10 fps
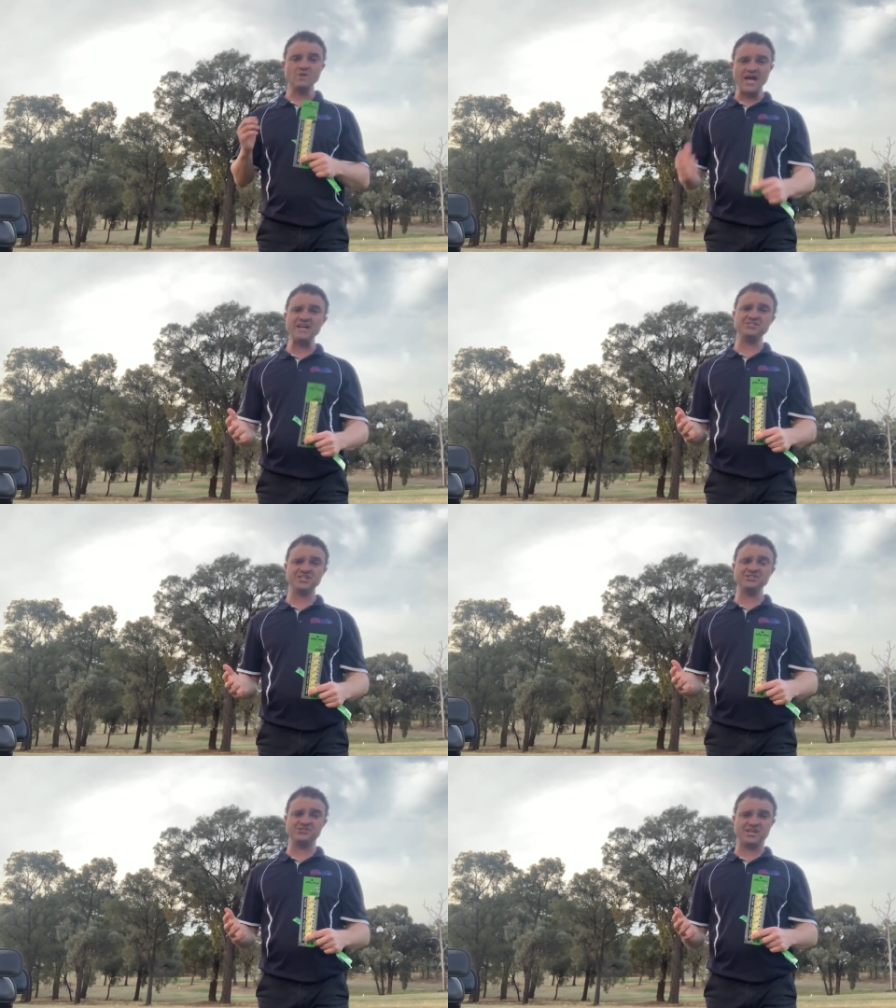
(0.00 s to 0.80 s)
As you
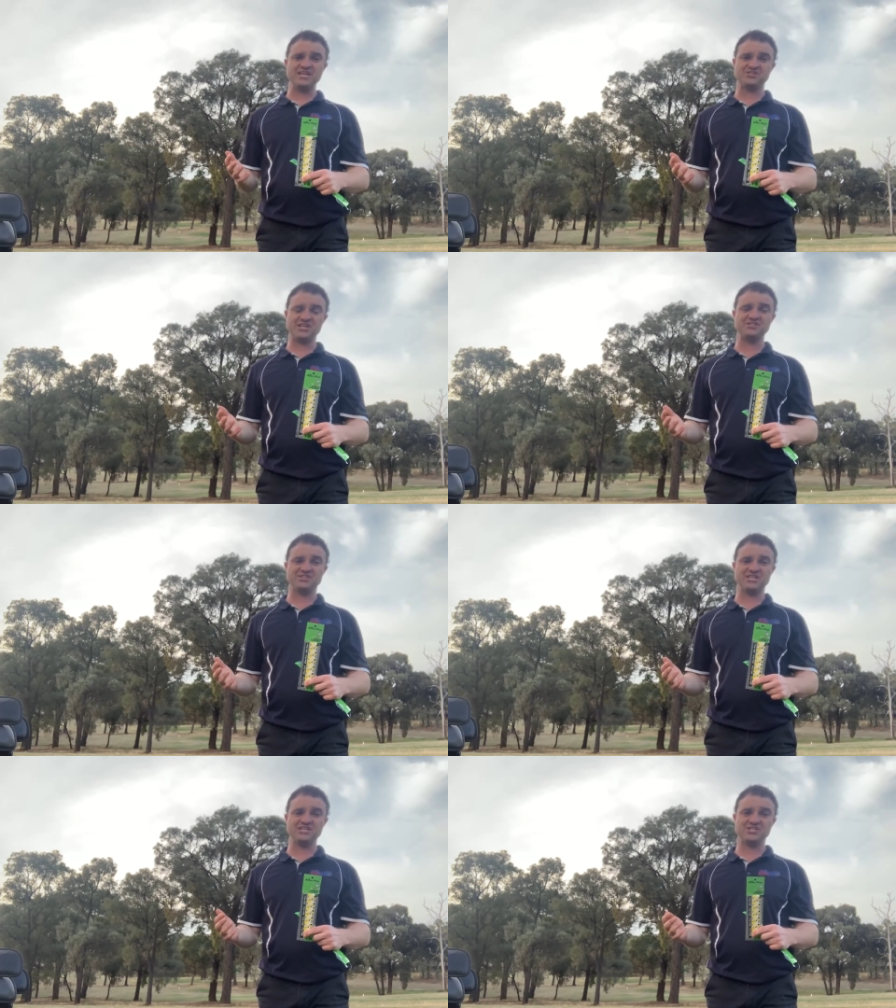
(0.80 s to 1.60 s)
can see,
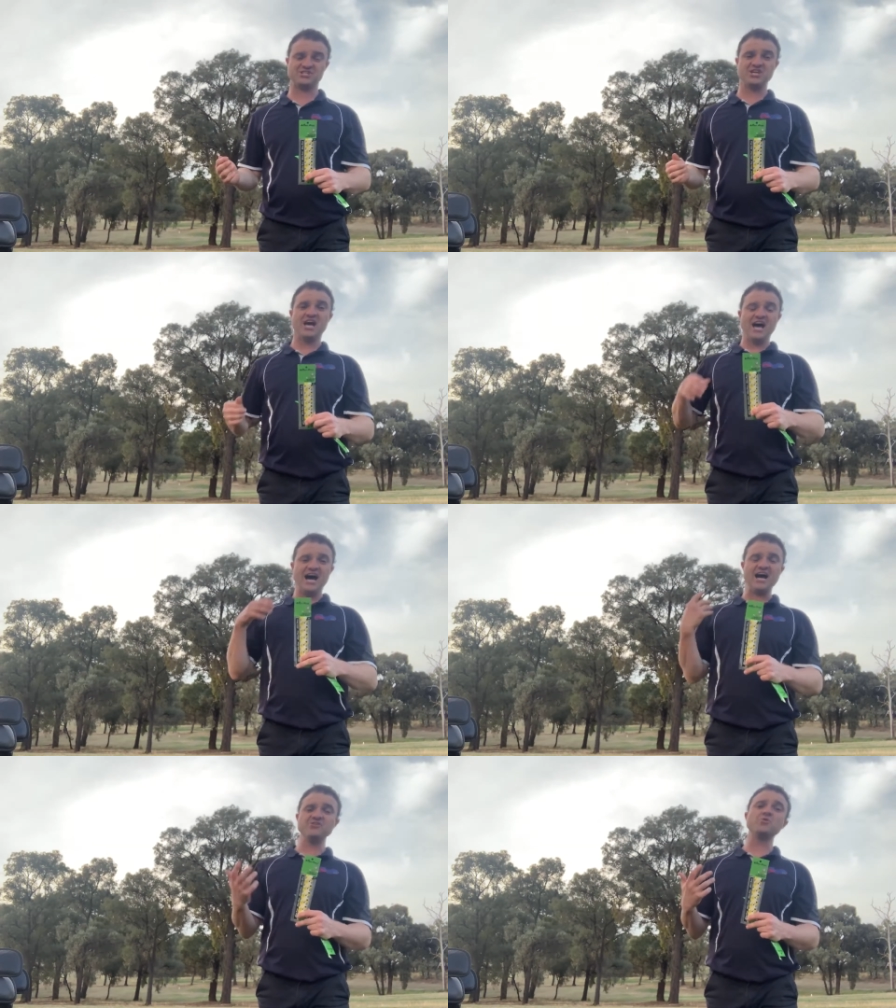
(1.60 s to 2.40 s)
essentially you just
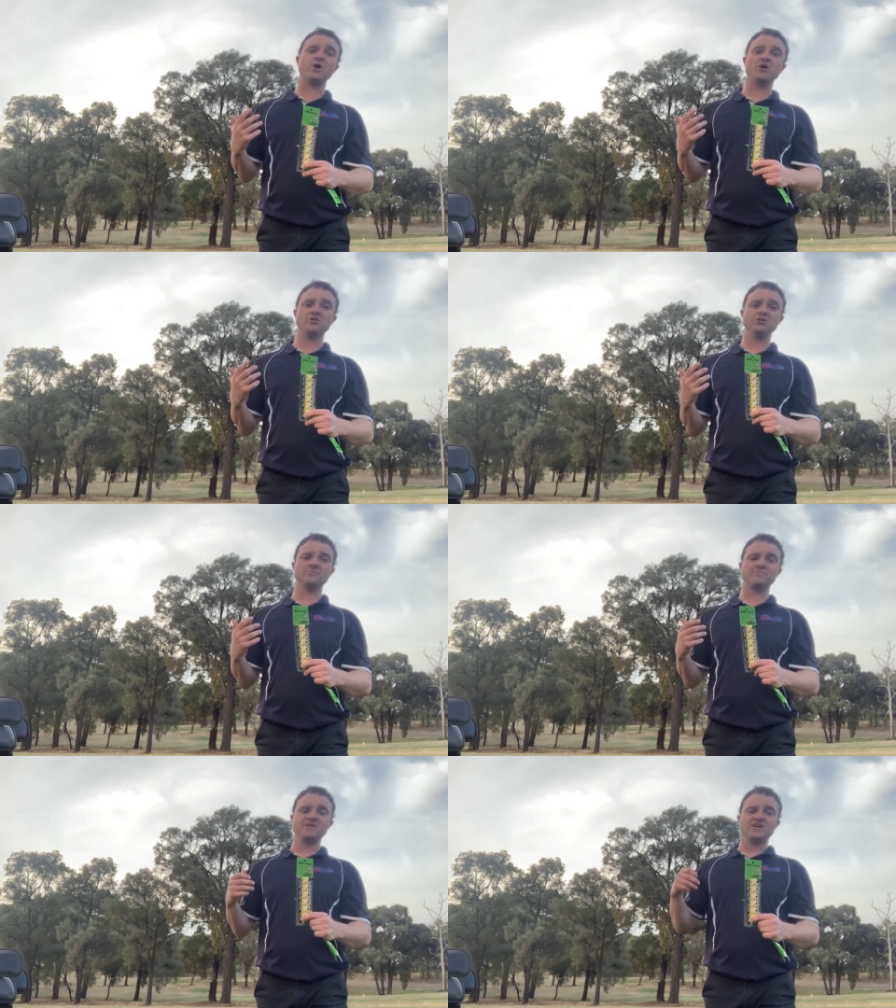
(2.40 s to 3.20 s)
unroll
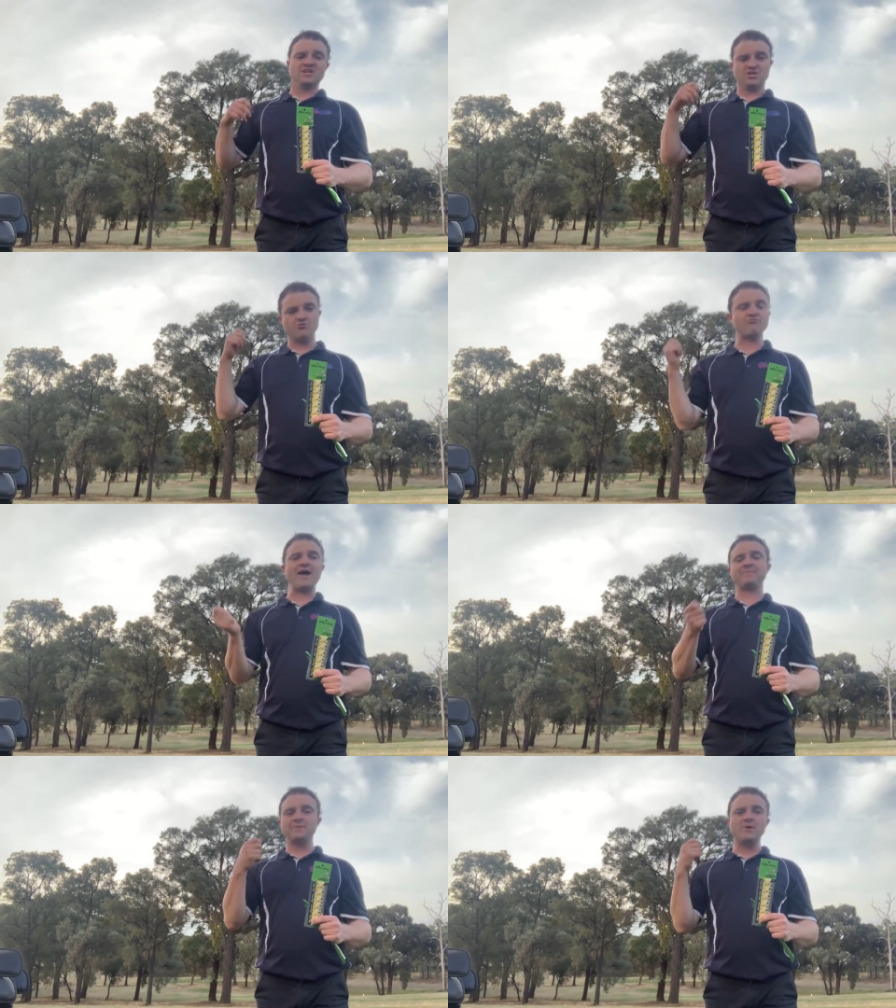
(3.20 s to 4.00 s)
them, you
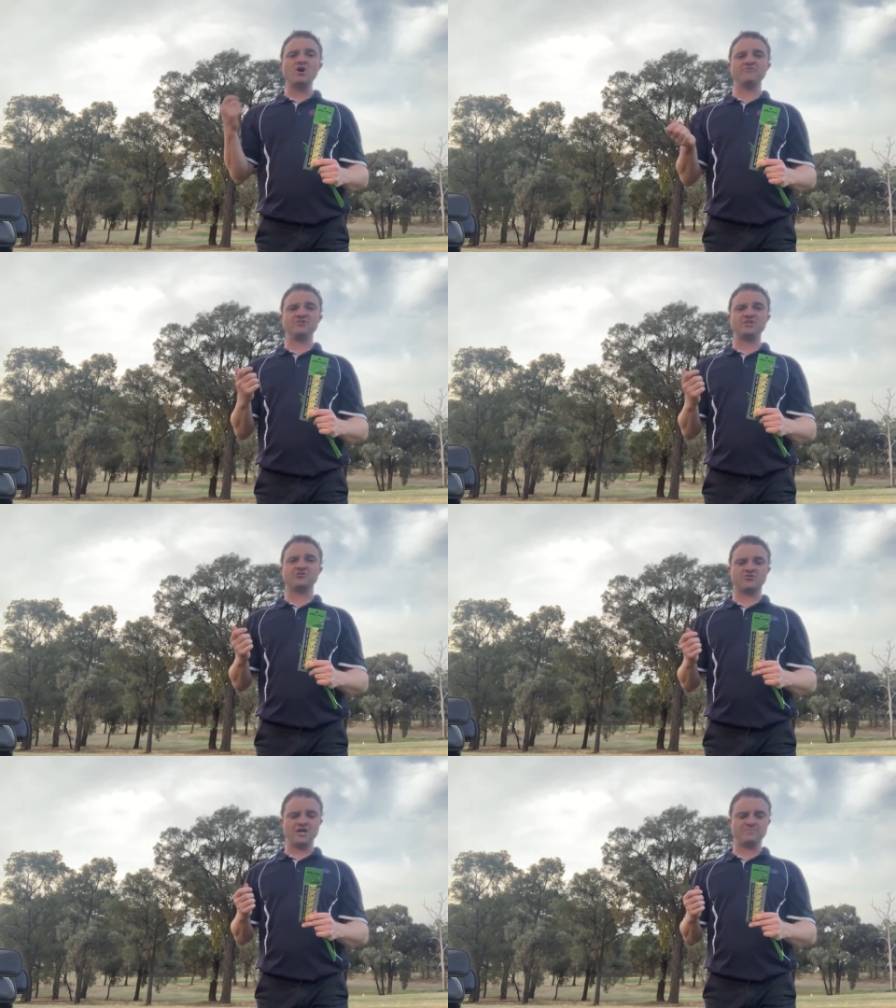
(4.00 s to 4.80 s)
wrap them over your
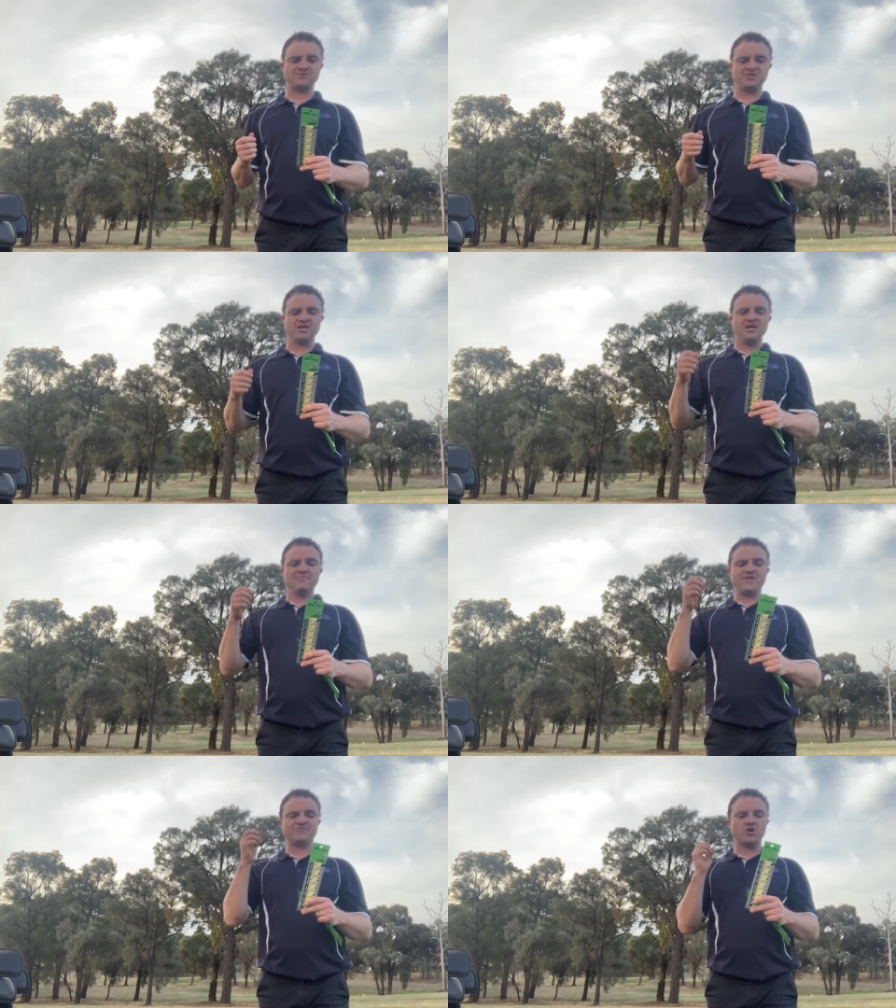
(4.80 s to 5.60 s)
grips.
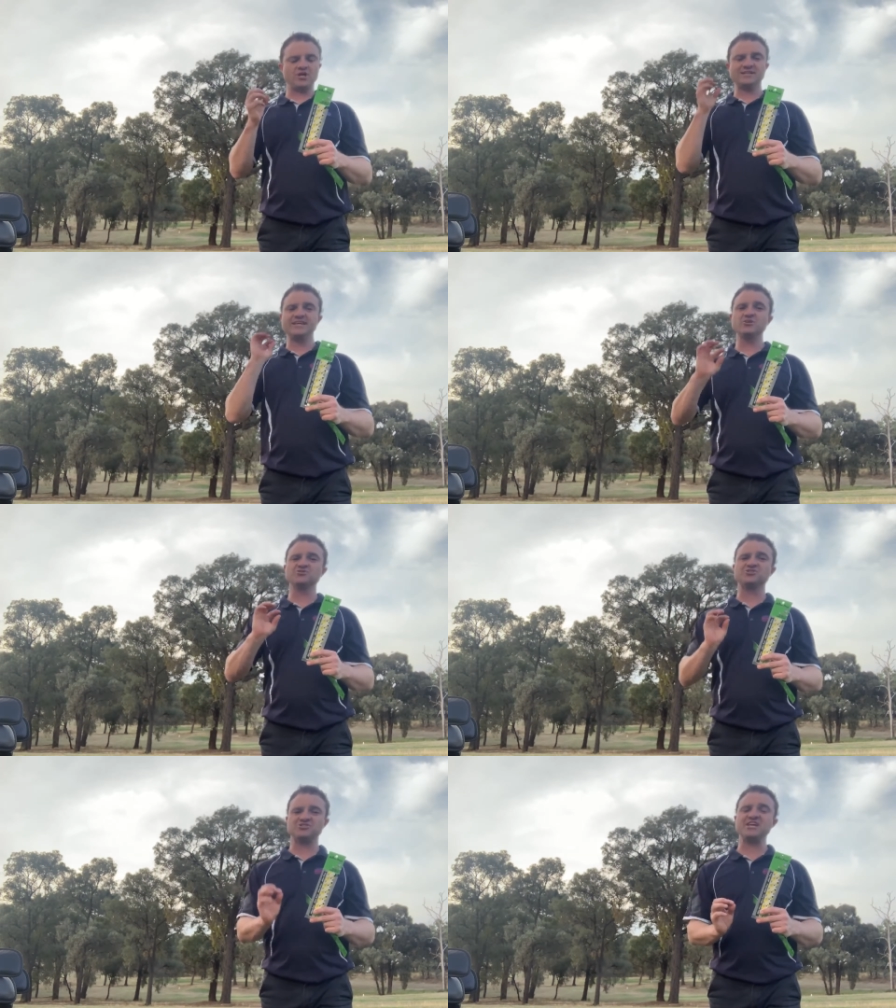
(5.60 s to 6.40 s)
They've got a little
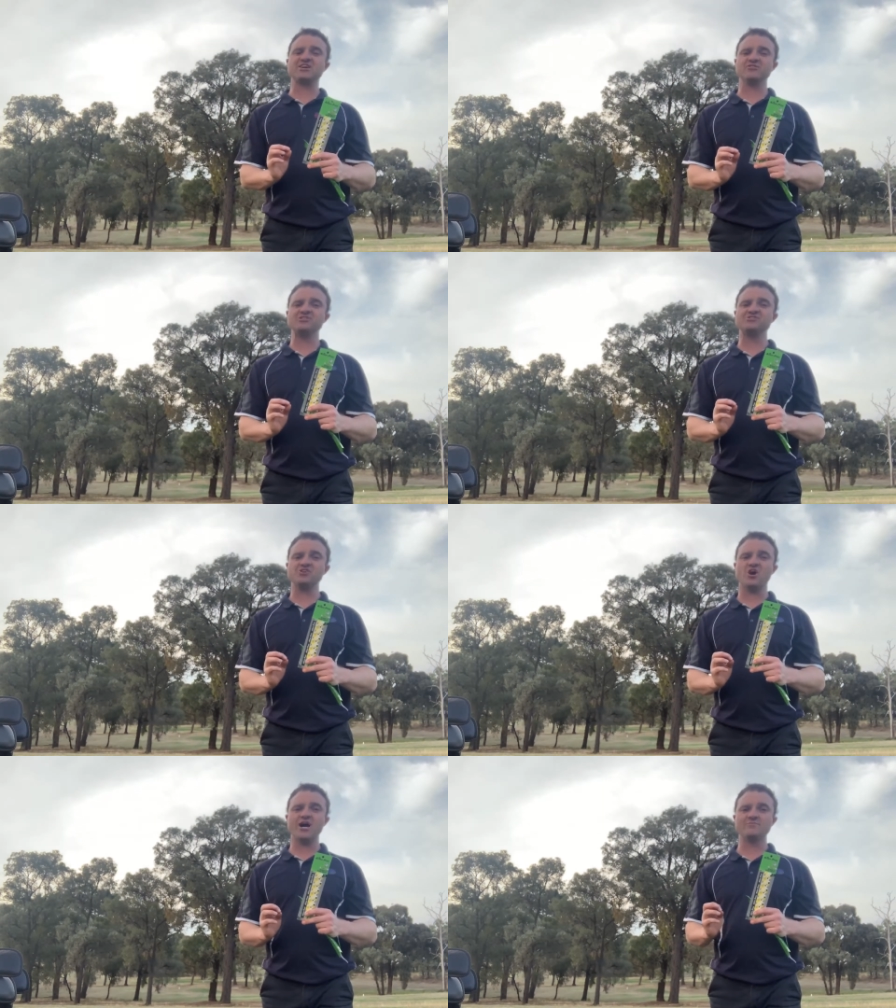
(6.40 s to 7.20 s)
sticker
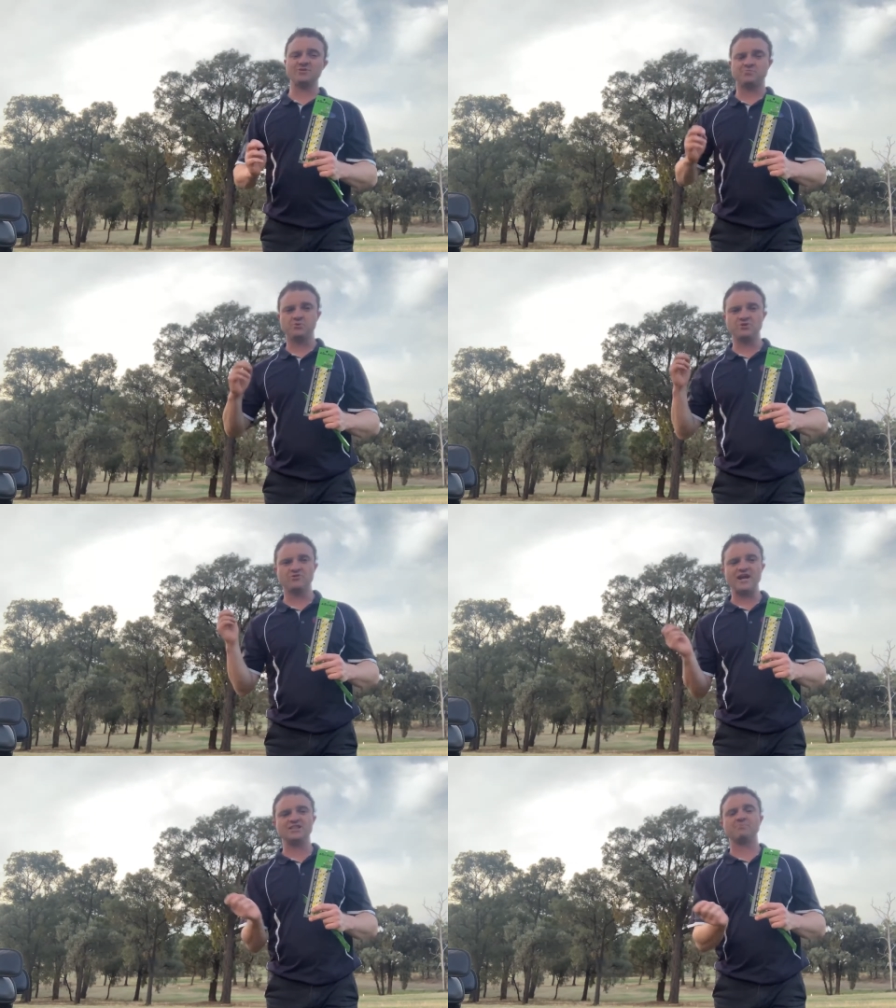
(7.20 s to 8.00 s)
inside which put
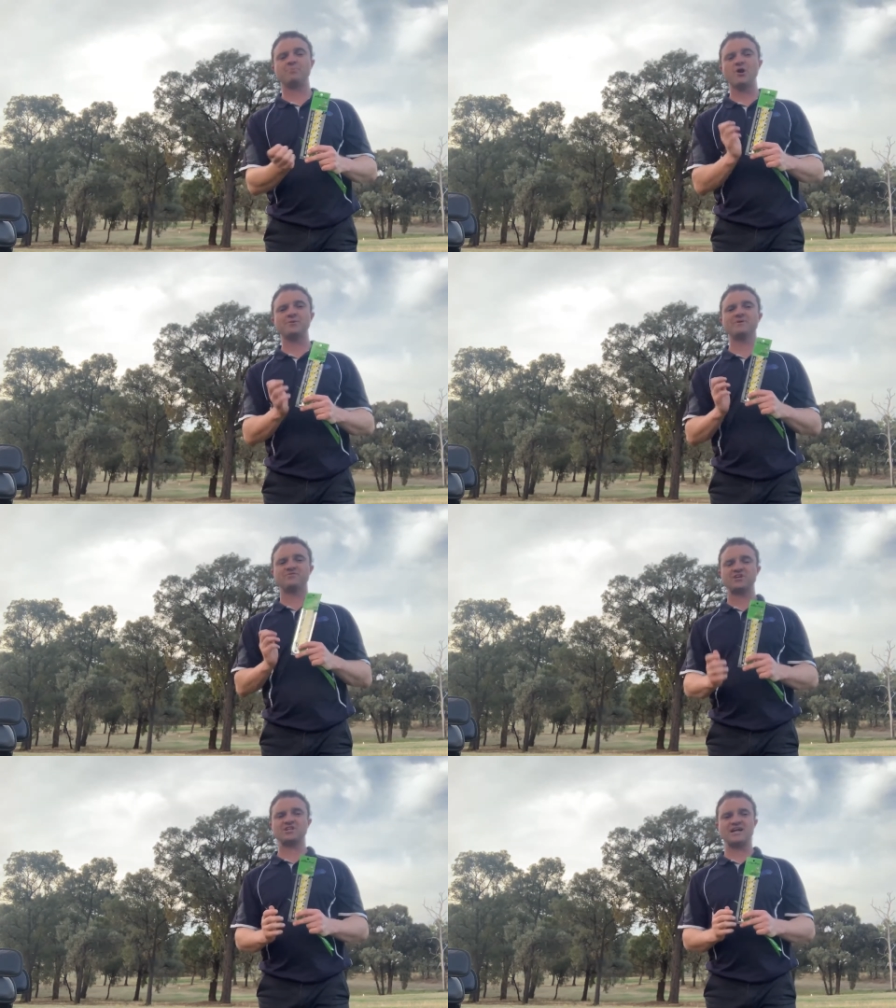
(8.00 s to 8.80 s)
around the bottom of
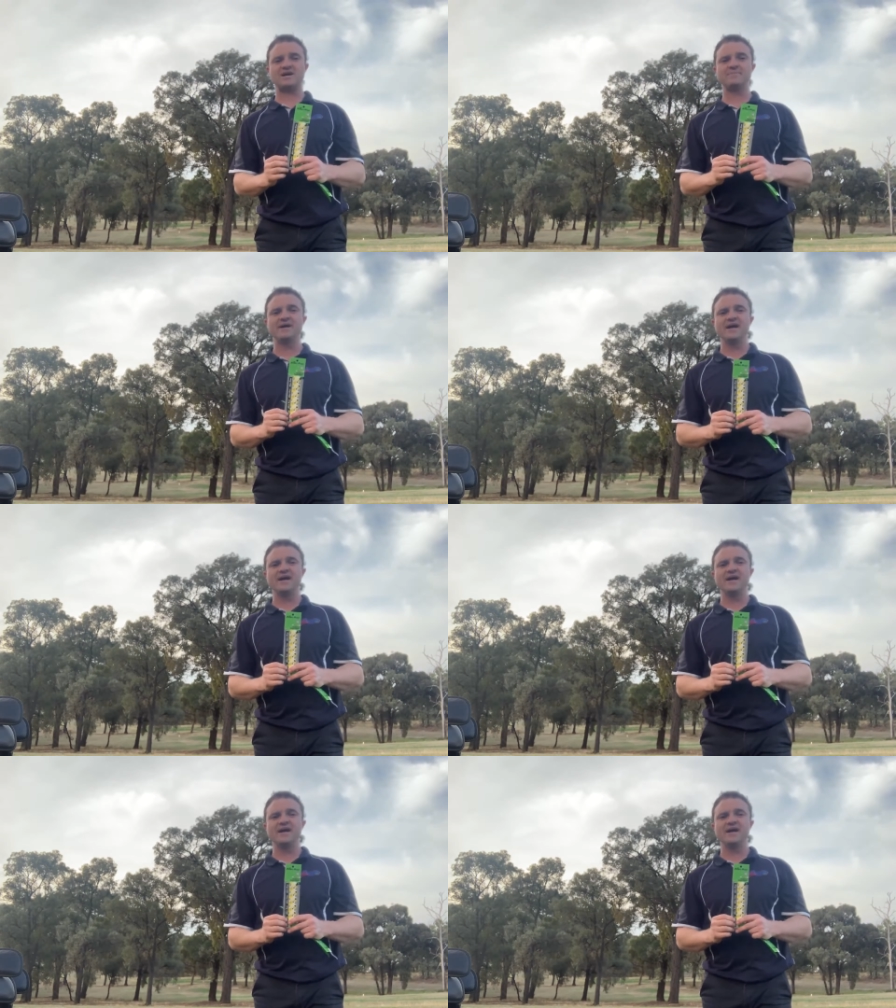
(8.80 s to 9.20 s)
your club